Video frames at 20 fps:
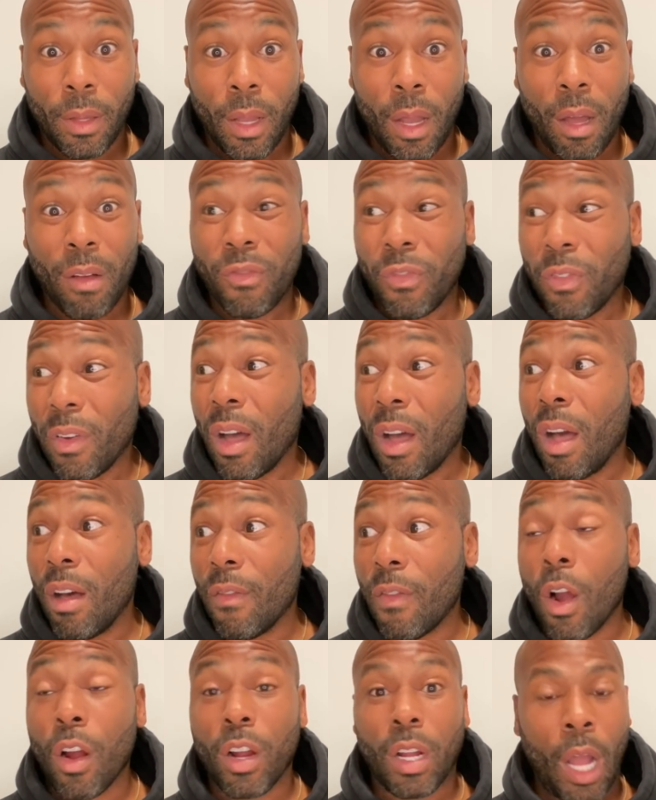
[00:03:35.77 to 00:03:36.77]
of
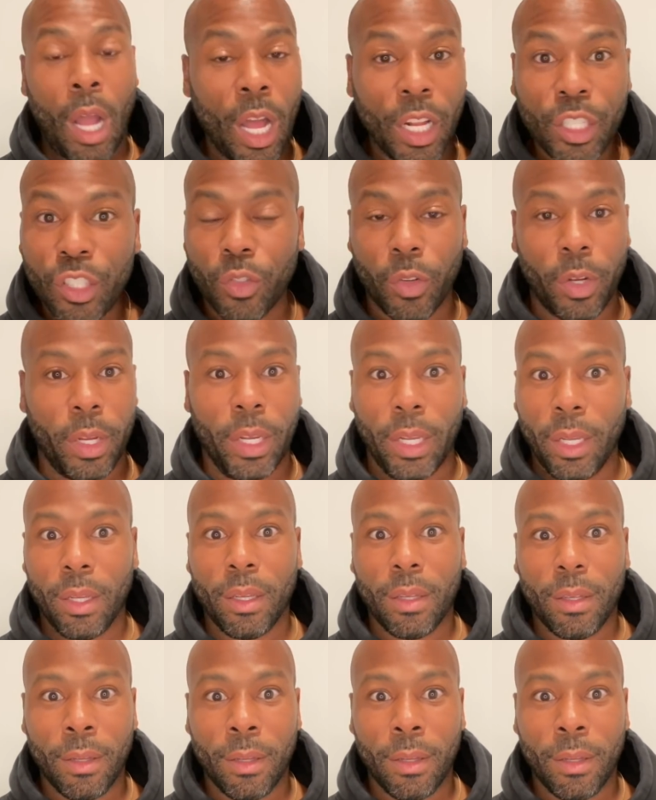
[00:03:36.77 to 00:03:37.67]
our country,